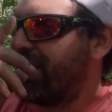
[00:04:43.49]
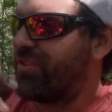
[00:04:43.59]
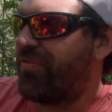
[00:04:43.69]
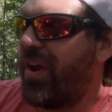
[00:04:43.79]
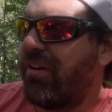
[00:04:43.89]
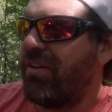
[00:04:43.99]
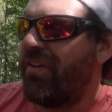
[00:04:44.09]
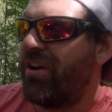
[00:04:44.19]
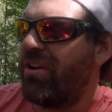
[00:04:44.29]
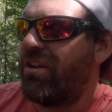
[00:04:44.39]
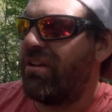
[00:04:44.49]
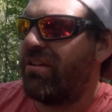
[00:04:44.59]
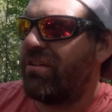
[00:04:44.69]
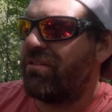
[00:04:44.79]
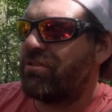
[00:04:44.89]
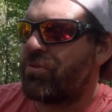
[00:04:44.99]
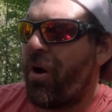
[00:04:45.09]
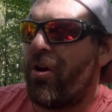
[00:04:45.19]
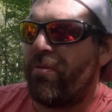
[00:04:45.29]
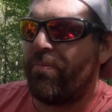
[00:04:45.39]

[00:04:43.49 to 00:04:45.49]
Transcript: is very, very smart,